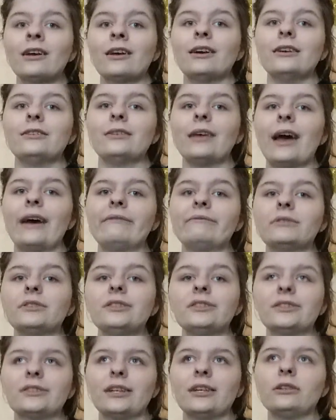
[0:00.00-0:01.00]
because
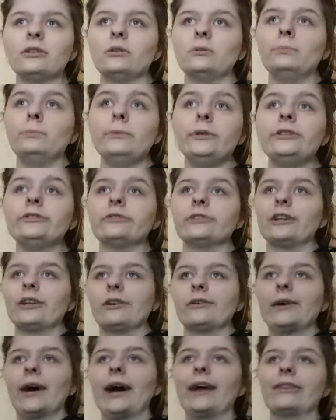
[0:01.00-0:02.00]
every single music
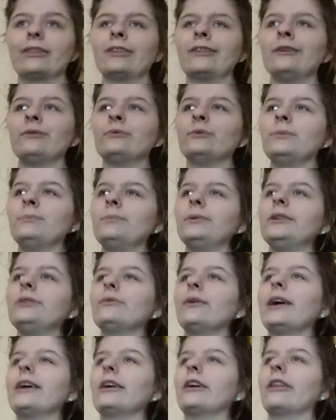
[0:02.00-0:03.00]
class, there would be,
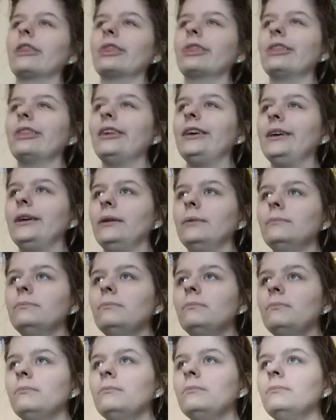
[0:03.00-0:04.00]
like, a theme.